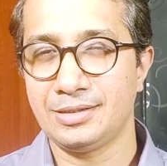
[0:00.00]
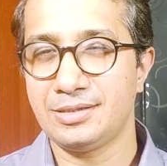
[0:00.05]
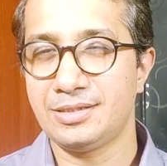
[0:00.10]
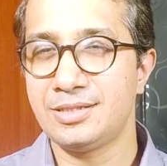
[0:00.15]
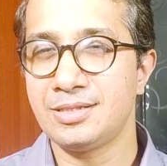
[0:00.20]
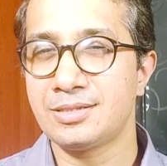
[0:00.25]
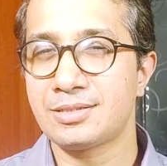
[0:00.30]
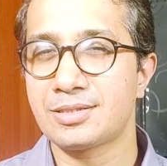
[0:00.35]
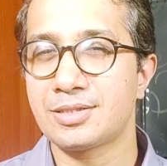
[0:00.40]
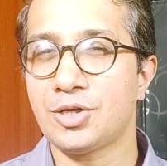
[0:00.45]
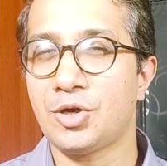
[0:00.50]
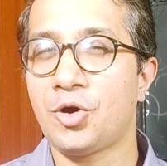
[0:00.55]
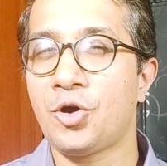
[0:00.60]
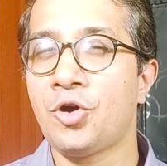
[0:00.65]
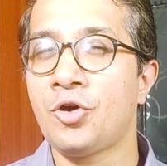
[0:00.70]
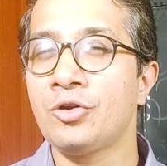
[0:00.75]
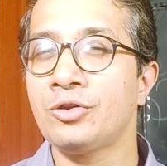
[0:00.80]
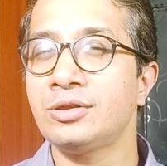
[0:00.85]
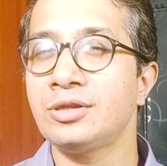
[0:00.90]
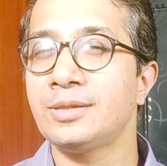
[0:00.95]
Just
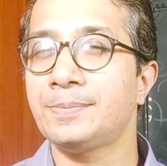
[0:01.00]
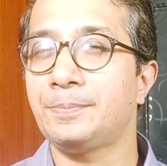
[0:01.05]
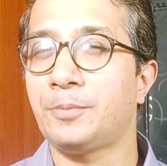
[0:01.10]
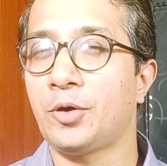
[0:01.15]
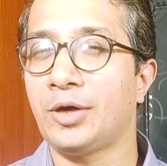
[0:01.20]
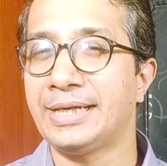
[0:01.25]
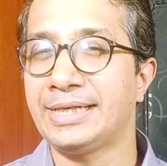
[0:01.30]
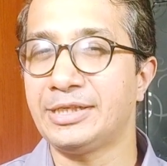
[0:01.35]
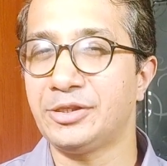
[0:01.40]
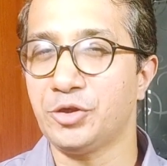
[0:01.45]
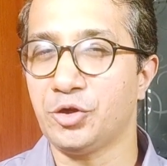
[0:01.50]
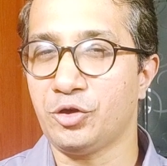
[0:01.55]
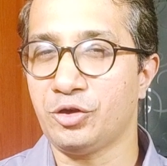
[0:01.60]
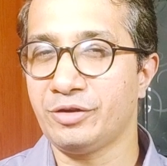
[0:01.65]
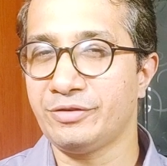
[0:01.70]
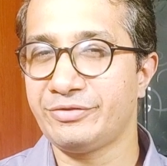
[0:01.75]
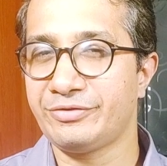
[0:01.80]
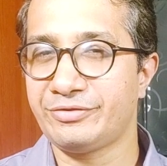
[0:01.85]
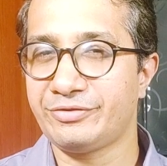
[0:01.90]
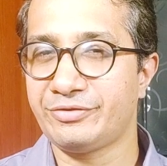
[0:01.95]
on the point
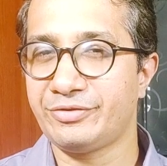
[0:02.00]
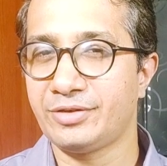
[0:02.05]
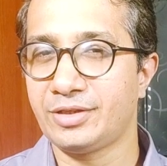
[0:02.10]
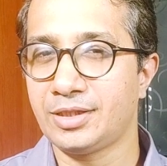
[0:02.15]
of